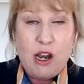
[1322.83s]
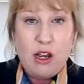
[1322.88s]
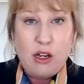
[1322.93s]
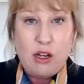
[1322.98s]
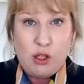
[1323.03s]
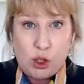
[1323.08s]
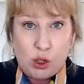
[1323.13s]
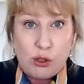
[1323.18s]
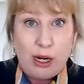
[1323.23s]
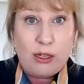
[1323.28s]

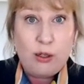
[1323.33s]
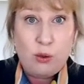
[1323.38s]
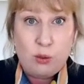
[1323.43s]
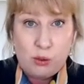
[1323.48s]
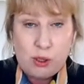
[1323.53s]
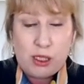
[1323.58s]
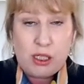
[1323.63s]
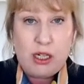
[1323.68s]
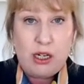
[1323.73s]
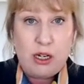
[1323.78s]

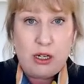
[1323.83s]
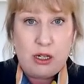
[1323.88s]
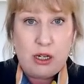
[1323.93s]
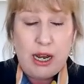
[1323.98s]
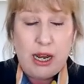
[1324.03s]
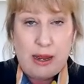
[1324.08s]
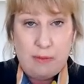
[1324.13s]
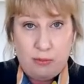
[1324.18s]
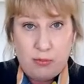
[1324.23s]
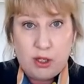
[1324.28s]
struggles to
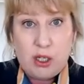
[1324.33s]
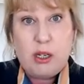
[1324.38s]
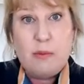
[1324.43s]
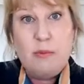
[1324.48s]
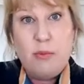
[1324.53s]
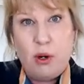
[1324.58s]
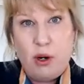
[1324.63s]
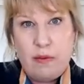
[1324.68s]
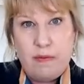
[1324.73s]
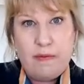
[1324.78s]

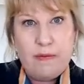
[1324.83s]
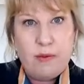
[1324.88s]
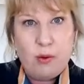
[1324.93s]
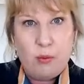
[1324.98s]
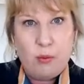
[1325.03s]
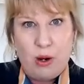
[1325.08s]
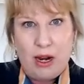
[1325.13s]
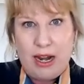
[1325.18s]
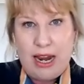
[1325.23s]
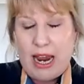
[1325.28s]
move
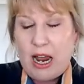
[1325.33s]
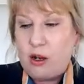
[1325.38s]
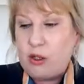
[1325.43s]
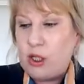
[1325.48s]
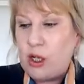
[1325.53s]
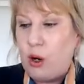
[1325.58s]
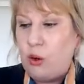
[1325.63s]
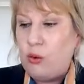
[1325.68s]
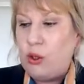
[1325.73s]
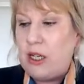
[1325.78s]
from one
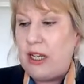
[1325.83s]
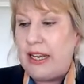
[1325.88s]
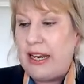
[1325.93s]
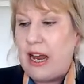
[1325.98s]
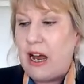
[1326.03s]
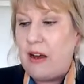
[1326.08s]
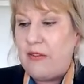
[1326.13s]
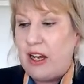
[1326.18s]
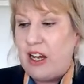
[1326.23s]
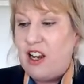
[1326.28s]
household to the
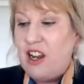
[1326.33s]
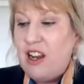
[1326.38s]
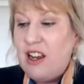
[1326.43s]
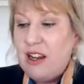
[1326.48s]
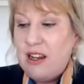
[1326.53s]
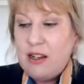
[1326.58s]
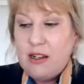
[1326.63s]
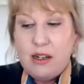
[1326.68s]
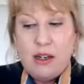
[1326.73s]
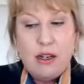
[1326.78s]
other.
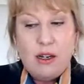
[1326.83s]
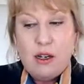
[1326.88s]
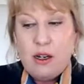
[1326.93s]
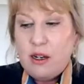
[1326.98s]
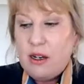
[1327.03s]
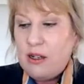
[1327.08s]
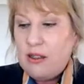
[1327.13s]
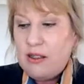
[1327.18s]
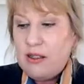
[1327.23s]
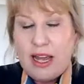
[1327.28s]

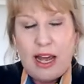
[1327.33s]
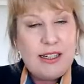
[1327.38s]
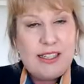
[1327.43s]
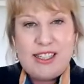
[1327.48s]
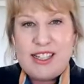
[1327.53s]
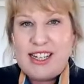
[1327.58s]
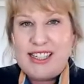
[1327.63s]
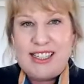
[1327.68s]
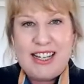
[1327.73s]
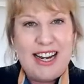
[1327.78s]
That's
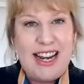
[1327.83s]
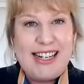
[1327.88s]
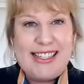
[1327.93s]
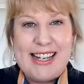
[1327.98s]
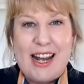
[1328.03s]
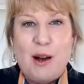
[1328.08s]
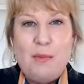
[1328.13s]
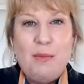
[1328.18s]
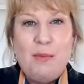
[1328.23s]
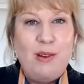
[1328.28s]
just an
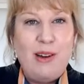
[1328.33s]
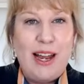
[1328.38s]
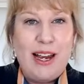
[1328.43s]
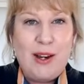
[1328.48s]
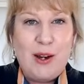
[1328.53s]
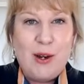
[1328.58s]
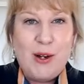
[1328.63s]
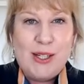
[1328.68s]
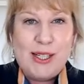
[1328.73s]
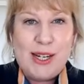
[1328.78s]
example I
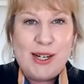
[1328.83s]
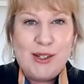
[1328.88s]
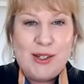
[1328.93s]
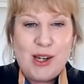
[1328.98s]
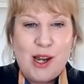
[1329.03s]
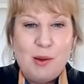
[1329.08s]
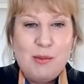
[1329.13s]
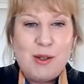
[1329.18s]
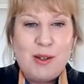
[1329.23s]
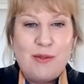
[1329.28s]
use in
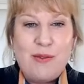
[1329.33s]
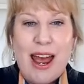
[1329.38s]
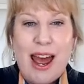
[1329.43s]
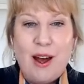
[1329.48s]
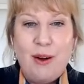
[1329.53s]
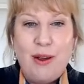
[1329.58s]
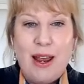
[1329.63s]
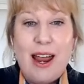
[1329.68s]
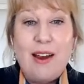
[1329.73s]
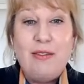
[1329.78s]
terms of
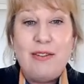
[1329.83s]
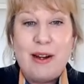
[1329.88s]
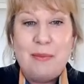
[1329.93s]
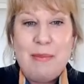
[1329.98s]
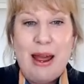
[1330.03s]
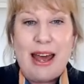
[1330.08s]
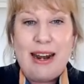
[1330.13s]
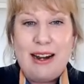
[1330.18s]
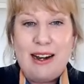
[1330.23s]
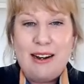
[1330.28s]
how every
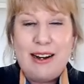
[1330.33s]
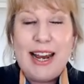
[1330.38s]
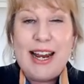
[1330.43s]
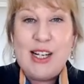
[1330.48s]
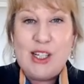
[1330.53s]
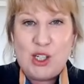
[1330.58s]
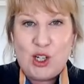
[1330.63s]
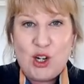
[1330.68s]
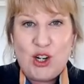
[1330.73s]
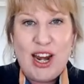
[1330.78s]
matter
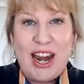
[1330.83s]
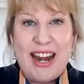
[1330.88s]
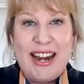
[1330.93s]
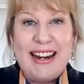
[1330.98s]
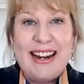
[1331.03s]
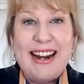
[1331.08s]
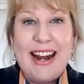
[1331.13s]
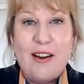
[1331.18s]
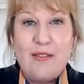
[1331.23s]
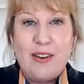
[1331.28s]
is
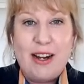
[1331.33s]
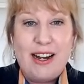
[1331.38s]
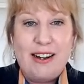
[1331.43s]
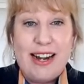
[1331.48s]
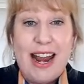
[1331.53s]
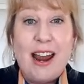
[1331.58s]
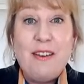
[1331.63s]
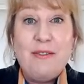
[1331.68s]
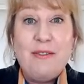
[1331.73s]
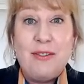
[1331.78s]
unique and
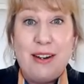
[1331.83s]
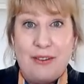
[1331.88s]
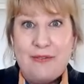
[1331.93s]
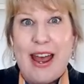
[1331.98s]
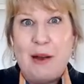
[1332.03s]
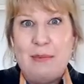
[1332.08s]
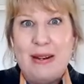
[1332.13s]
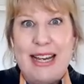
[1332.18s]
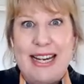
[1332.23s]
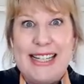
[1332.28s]
every
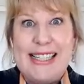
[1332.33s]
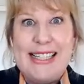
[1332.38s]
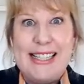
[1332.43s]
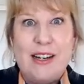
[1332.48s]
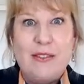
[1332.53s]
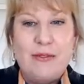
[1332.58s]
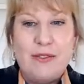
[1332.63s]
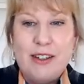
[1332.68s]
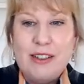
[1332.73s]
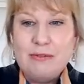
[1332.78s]
family is
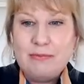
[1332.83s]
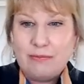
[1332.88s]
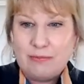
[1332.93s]
different.